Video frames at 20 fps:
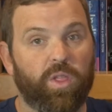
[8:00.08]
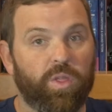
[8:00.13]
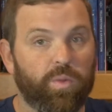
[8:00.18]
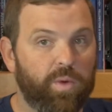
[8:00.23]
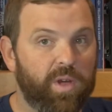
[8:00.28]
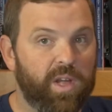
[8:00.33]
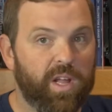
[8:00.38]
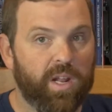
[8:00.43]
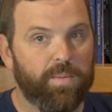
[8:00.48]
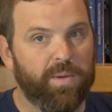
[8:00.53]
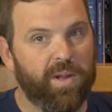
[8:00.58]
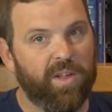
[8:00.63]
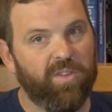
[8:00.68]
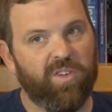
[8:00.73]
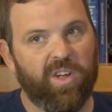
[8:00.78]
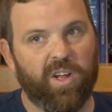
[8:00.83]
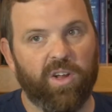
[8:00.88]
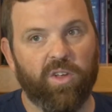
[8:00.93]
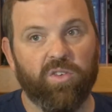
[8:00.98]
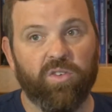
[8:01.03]
3 independent
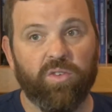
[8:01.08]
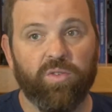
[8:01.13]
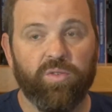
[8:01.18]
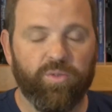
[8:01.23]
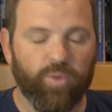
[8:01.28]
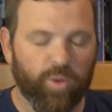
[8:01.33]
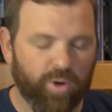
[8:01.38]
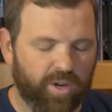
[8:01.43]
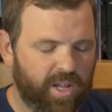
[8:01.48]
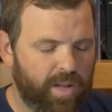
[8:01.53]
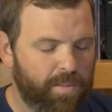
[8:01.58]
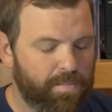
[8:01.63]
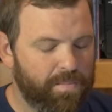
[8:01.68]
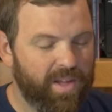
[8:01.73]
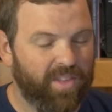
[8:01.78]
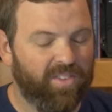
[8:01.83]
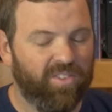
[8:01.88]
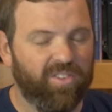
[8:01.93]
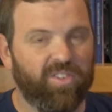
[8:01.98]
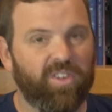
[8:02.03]
channels. 14
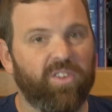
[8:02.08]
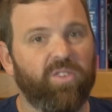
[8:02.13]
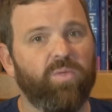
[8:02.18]
bits is a